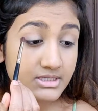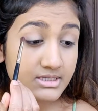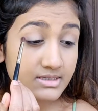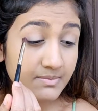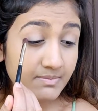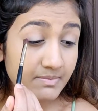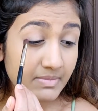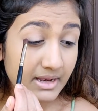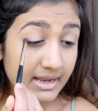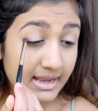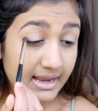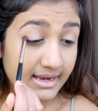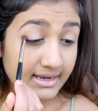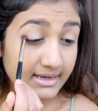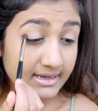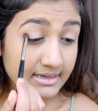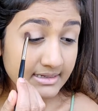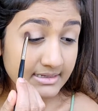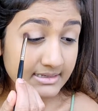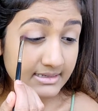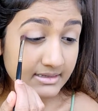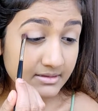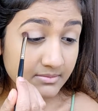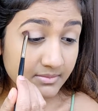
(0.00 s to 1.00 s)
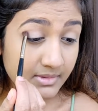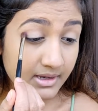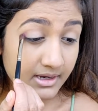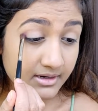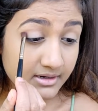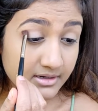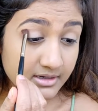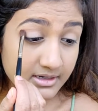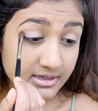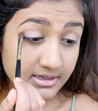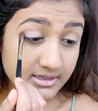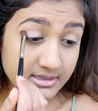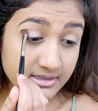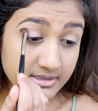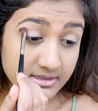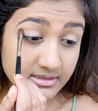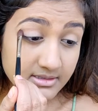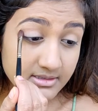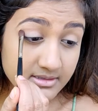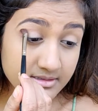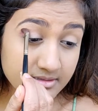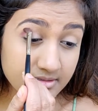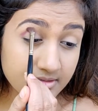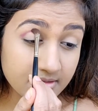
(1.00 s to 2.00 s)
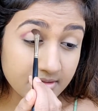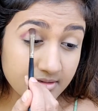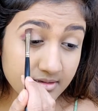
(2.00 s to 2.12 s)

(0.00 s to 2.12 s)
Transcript: just applying it in my crease.